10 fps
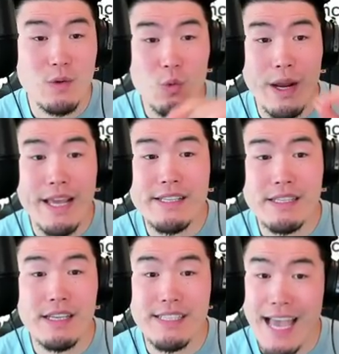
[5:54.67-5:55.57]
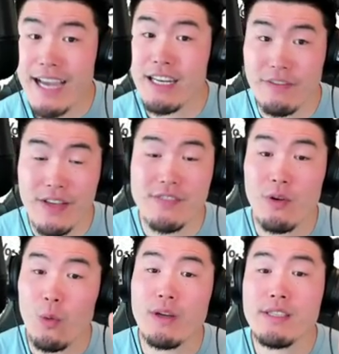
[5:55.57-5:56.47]
raises attack and defense
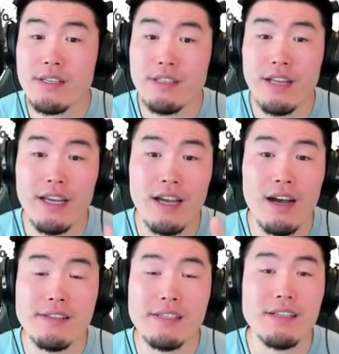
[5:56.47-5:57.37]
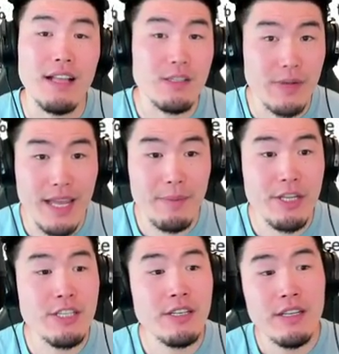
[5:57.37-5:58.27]
for one turn and causes colossal
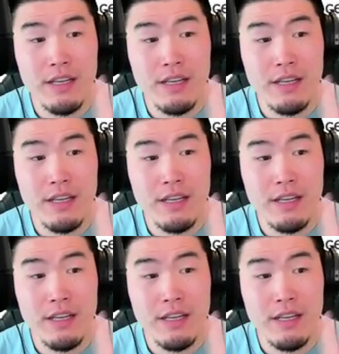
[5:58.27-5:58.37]
damage.